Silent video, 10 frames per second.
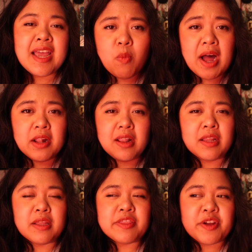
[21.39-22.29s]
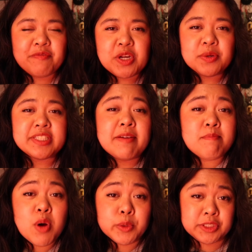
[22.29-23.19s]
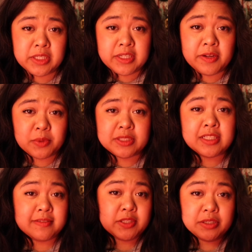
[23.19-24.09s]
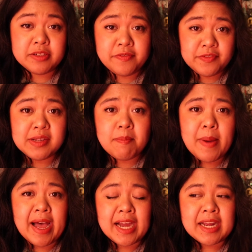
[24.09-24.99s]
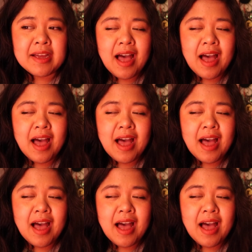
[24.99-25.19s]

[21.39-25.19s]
While their videos have mostly received good feedback,